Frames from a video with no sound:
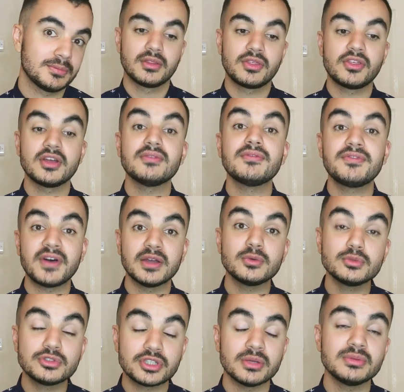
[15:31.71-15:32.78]
The third and
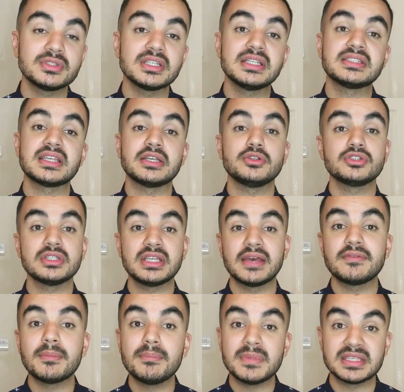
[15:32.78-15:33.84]
final don't is that you should
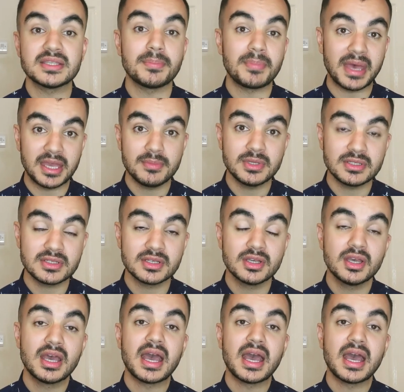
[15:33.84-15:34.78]
never miss a payment.